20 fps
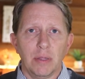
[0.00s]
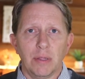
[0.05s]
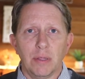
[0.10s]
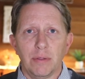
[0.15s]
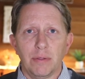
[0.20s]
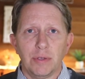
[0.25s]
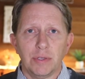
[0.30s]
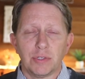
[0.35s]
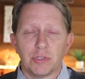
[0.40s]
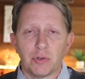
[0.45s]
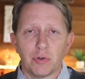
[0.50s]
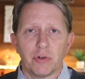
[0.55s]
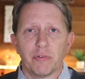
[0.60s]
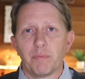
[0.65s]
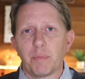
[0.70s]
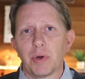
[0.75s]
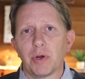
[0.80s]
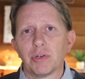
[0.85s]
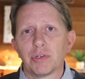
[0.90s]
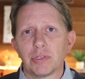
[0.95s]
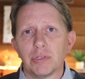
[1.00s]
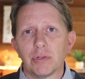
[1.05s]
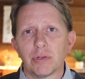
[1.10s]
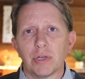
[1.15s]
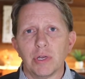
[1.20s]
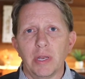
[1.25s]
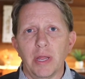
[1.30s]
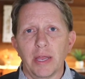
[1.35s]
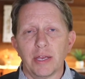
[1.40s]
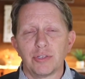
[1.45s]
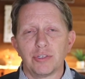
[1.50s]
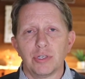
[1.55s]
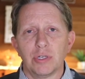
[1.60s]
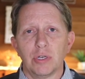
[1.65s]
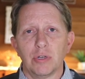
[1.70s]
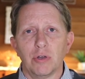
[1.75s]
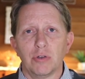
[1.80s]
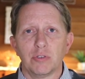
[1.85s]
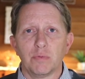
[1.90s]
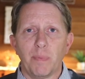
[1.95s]
this sort of personal connection
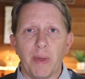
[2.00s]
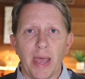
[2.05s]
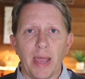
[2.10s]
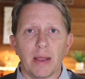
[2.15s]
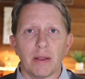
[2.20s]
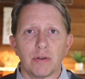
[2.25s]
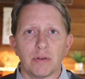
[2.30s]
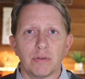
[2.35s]
goes back